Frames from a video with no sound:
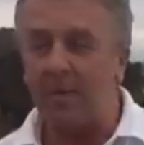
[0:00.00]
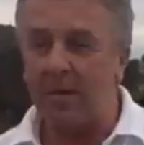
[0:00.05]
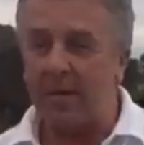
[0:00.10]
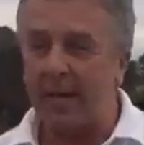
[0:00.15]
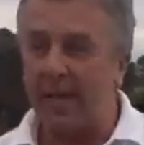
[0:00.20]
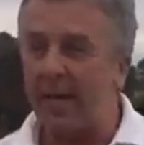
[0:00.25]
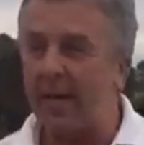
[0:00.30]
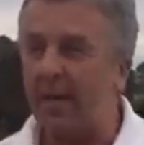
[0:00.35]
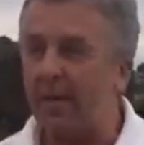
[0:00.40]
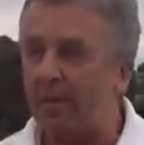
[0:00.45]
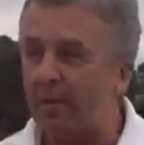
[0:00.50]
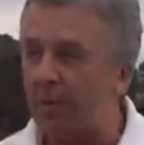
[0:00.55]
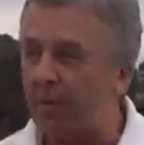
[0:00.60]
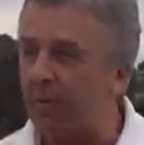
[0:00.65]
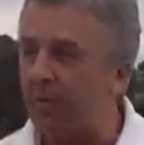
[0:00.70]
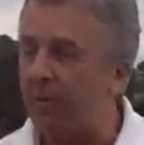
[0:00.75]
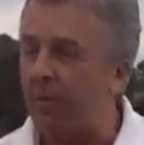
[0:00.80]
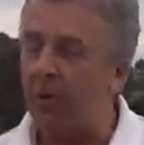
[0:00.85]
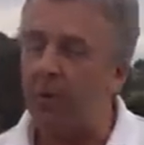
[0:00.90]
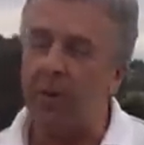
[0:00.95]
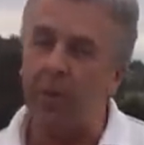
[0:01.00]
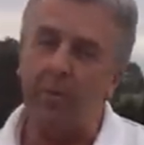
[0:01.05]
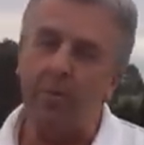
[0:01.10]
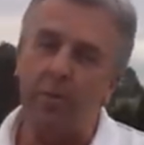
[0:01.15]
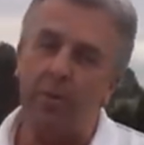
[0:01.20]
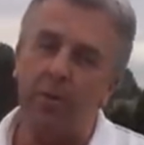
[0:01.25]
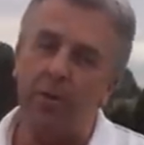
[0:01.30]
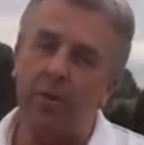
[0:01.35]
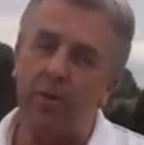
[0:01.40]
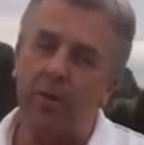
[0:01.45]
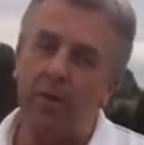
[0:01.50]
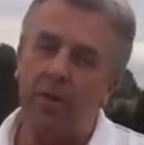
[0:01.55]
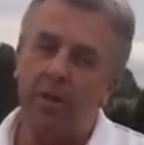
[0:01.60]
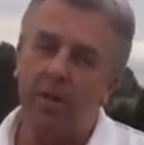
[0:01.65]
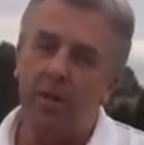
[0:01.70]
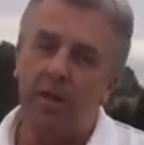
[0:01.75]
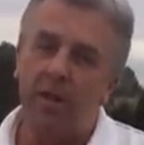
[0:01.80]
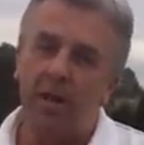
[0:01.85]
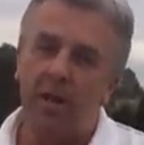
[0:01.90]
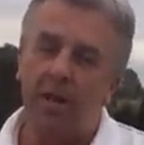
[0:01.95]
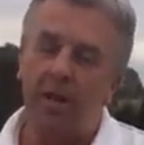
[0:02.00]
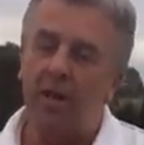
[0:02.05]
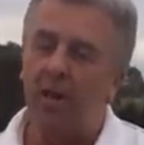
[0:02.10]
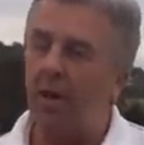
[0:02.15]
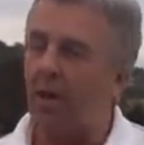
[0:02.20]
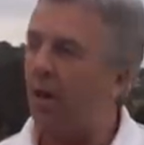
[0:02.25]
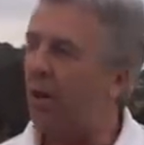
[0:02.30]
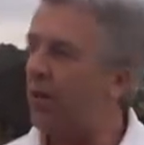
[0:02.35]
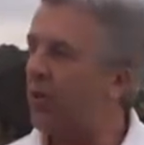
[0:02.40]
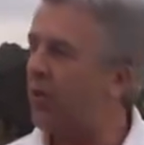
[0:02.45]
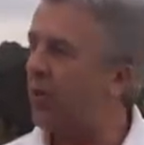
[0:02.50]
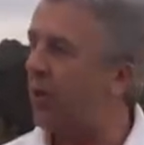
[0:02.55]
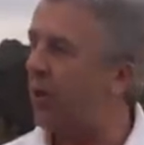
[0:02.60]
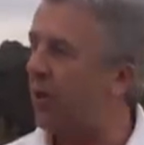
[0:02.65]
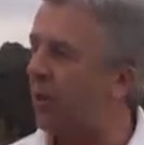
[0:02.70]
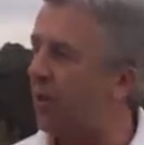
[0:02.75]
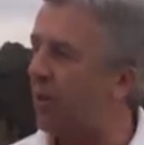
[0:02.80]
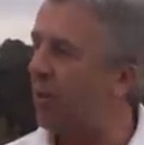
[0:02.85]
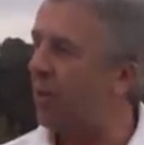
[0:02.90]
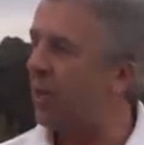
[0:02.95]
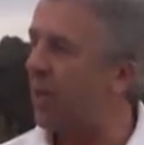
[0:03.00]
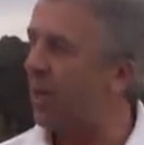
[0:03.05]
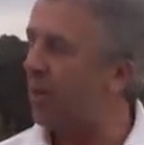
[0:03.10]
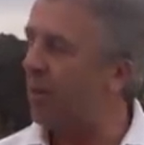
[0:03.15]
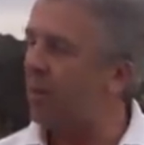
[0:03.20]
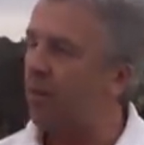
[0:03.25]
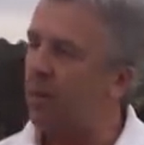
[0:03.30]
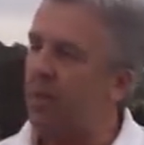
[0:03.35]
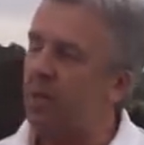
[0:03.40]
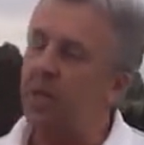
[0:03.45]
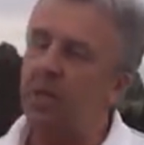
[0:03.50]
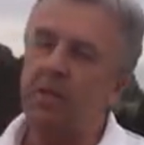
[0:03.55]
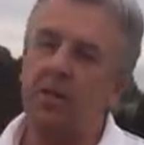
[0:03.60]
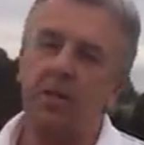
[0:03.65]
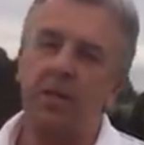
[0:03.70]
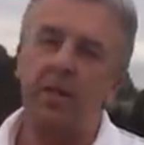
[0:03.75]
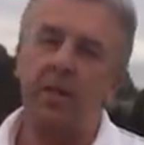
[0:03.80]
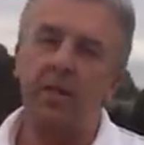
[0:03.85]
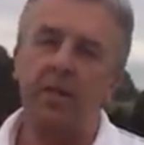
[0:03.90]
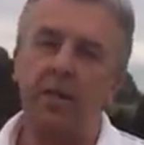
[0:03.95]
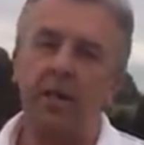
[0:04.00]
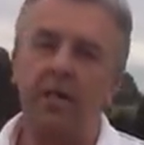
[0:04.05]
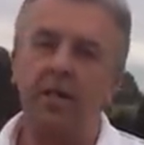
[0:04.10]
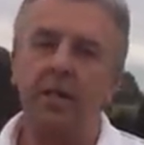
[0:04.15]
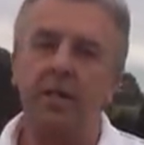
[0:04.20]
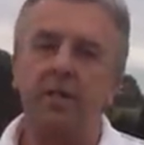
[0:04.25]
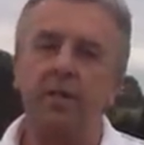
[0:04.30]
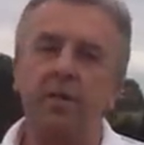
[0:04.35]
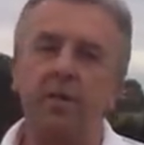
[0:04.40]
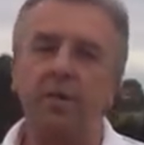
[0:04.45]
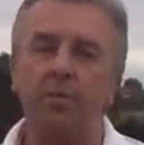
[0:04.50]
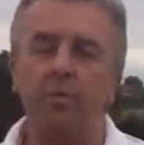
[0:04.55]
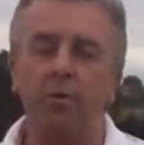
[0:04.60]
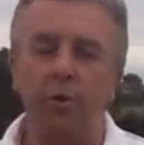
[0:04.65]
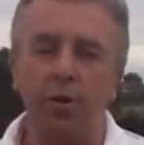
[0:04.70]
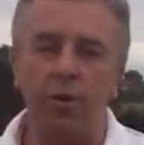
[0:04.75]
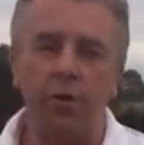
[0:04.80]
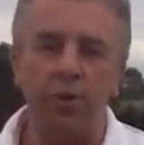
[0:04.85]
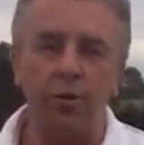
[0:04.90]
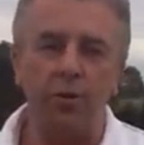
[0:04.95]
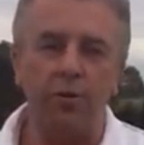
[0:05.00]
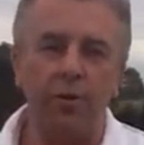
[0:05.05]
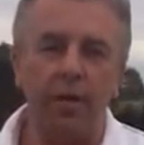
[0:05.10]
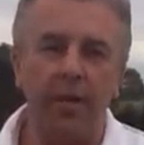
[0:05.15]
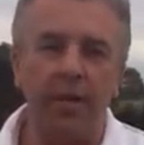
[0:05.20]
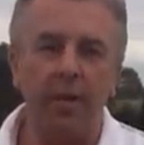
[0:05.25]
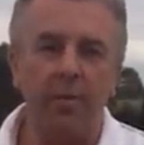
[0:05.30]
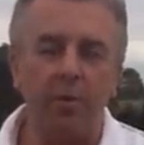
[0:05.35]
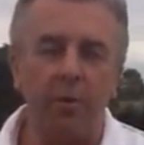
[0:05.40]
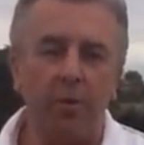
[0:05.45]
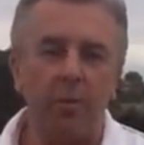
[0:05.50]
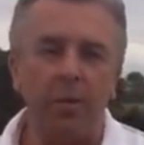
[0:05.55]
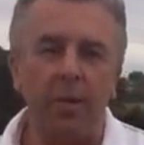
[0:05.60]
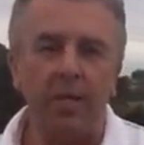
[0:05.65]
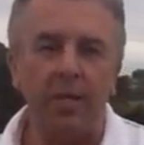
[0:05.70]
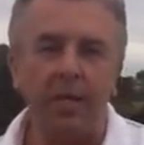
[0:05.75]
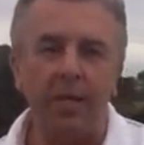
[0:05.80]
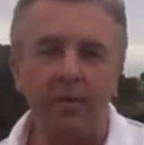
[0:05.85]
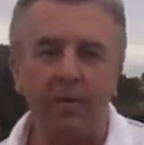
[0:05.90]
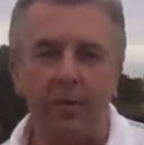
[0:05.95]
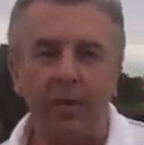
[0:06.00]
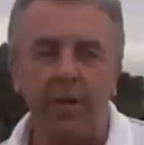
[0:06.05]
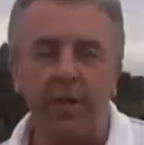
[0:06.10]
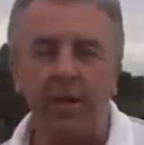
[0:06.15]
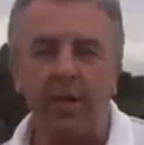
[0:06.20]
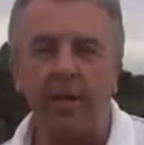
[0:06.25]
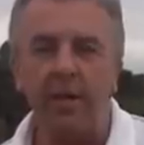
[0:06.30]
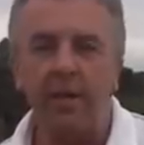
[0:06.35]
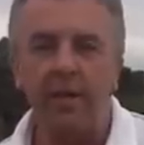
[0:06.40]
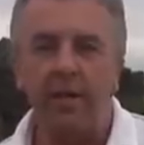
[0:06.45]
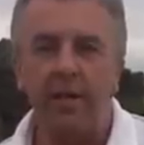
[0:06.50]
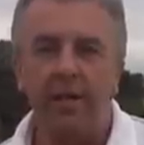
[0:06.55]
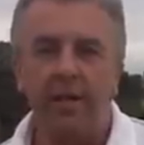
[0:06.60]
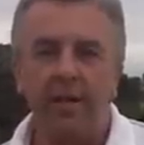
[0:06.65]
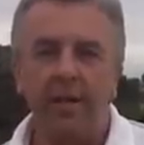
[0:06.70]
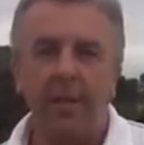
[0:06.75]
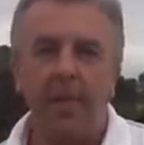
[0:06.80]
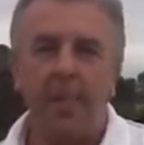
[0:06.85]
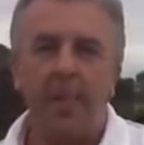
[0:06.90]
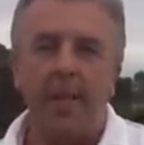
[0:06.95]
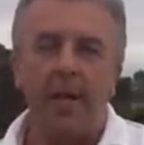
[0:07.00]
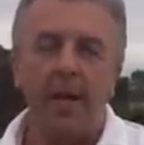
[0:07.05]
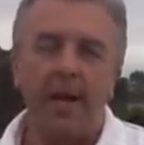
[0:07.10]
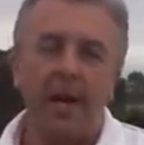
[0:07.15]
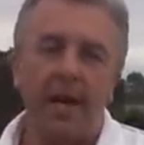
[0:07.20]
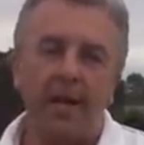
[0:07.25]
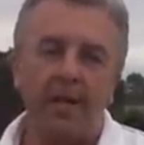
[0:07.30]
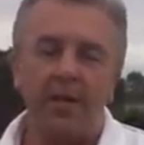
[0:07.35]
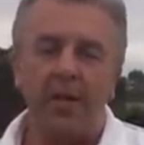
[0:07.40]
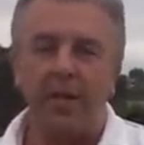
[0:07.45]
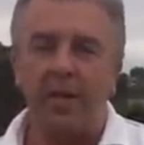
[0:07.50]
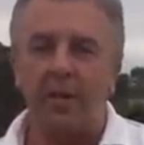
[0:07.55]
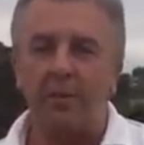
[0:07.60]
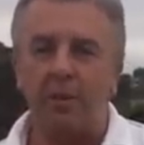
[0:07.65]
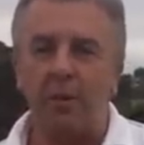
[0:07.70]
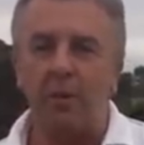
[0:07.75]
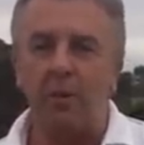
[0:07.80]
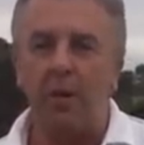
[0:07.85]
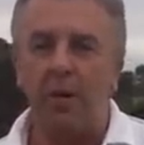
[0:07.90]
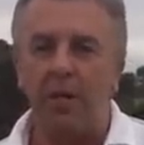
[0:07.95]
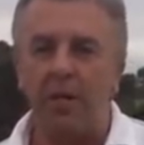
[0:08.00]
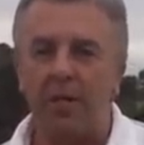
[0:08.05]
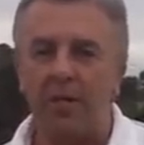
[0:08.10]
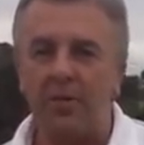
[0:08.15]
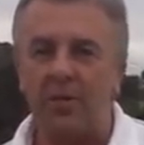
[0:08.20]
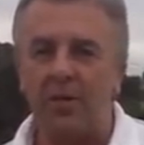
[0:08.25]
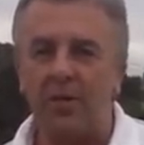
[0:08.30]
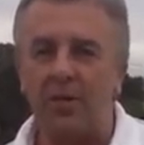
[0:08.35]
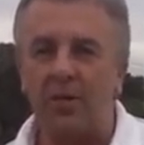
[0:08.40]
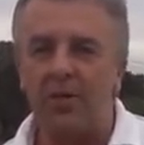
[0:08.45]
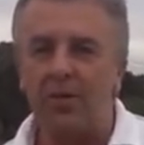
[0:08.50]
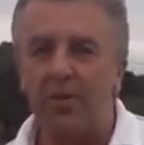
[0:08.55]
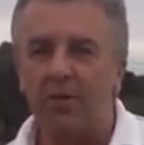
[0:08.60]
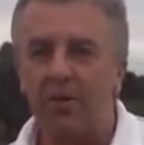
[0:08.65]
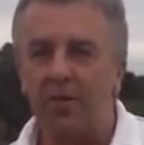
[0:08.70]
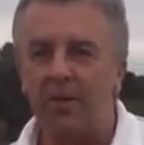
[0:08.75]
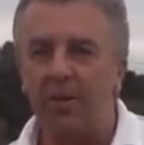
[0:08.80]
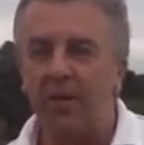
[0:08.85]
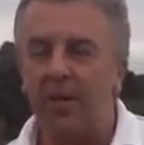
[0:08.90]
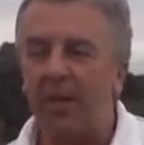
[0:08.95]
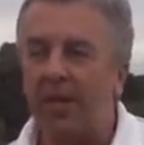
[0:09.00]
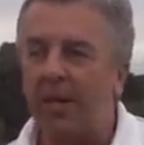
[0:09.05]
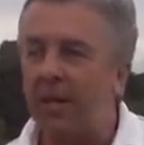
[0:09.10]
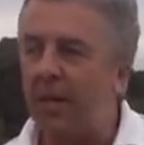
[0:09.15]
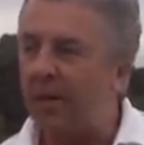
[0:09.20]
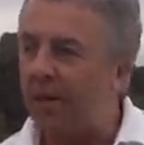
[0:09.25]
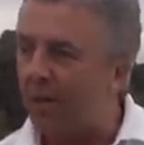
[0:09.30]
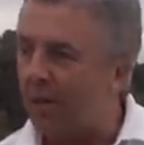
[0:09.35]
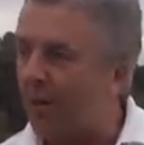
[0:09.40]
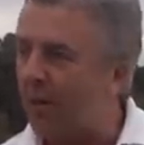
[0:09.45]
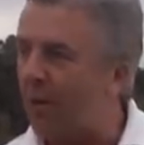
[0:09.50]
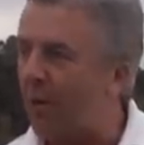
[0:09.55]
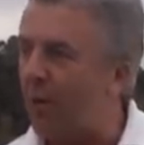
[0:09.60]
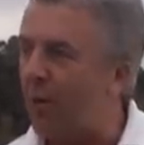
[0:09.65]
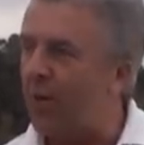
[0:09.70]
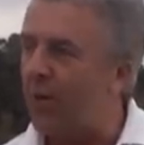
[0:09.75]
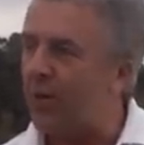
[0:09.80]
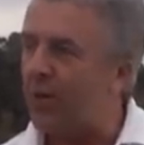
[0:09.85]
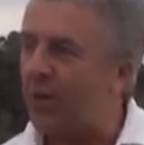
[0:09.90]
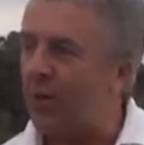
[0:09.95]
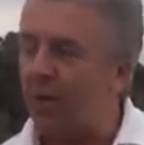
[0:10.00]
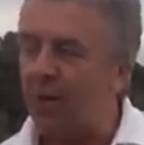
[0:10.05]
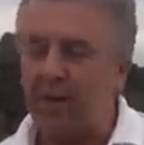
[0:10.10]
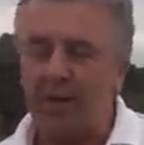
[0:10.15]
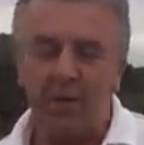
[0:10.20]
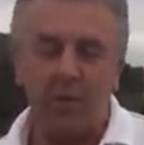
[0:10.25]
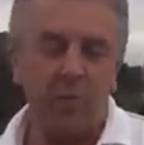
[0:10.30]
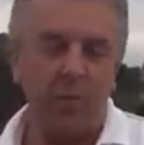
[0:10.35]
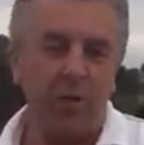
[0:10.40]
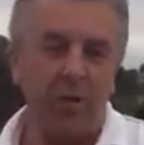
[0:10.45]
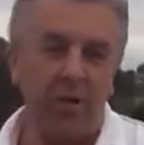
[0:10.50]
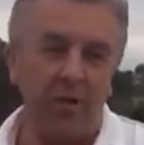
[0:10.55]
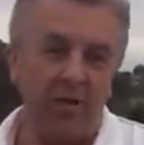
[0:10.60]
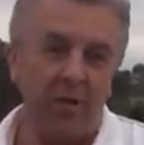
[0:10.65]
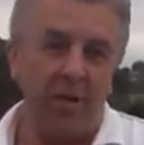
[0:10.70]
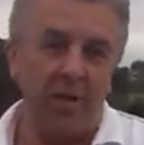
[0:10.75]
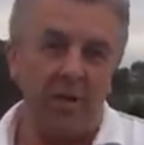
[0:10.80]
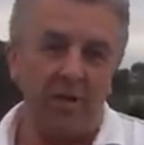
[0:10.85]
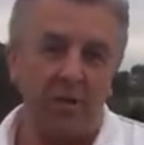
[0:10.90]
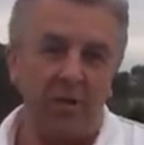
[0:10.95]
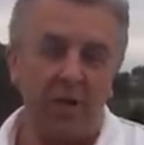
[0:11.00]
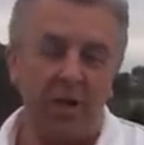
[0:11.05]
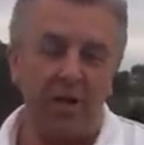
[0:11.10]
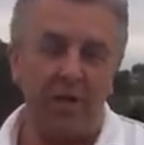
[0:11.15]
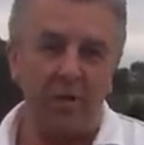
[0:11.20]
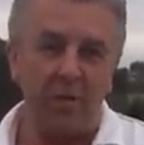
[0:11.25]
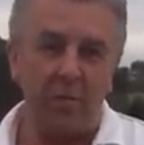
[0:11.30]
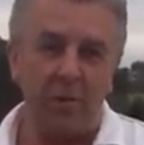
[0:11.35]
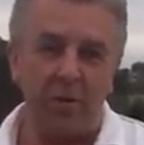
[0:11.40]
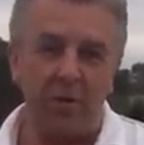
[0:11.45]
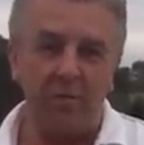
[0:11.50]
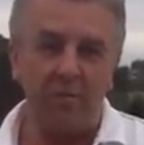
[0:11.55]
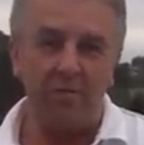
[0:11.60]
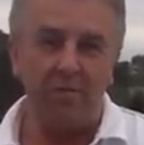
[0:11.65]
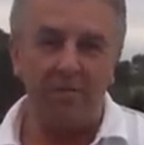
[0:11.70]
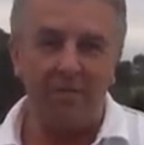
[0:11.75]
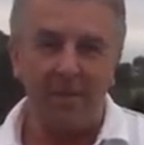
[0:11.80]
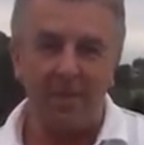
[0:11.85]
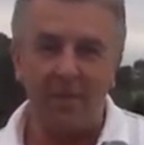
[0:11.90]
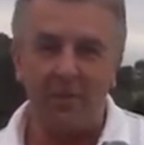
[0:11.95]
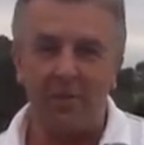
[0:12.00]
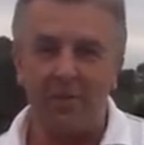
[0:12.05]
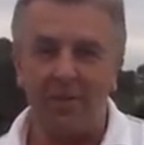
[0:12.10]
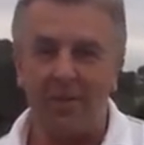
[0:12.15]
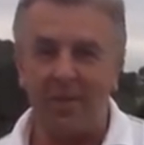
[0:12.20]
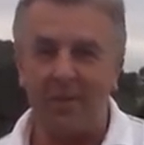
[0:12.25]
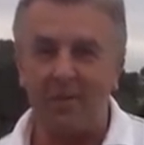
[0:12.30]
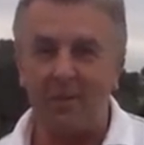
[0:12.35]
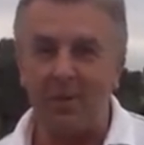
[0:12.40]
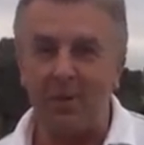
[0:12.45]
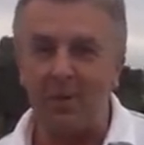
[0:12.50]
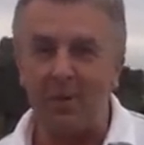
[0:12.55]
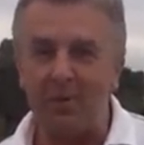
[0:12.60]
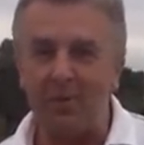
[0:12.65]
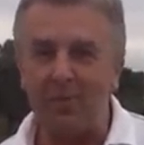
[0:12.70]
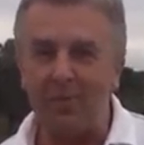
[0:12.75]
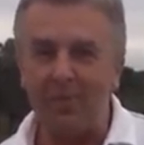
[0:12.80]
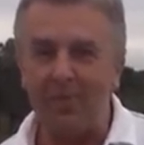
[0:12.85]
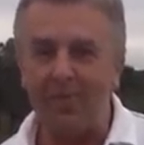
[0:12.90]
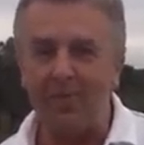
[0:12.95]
again, I'm following up on last year. I want to keep everything this side of the cutting so it's more user friendly, more spectator friendly, and to get the required distance in on this side is a challenge. But that's my job.